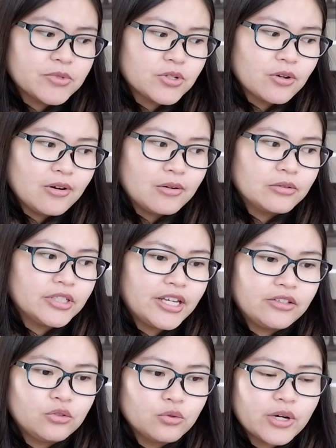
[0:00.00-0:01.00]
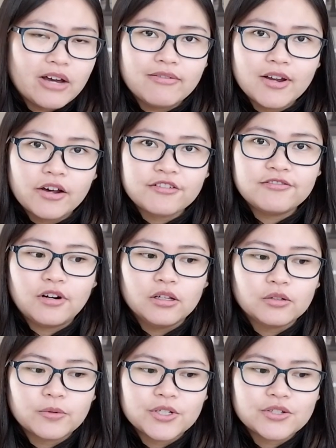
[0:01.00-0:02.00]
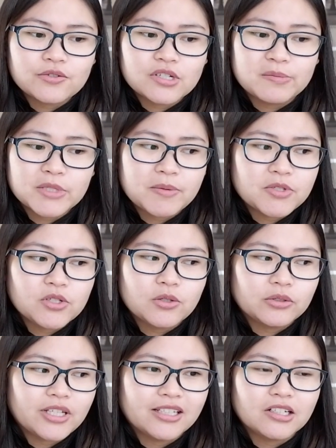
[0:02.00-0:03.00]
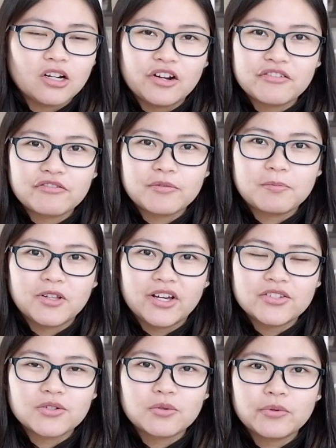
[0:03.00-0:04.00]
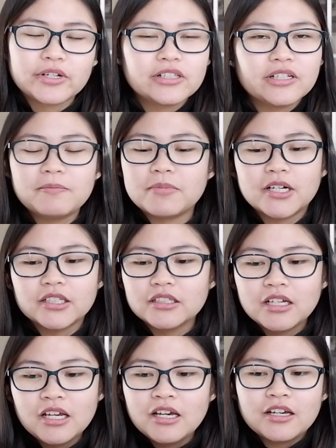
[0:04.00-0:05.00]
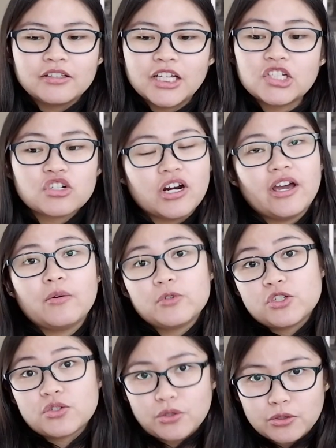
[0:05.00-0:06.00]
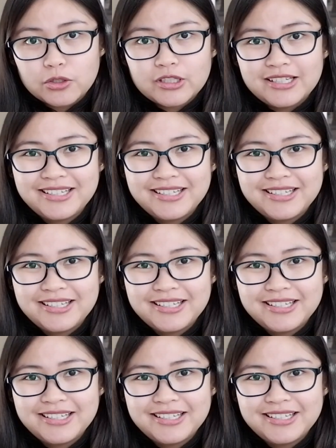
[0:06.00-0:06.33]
So they do have a lot of followers, so sometimes you don't get a lot of replies so quickly, but they try, which is good.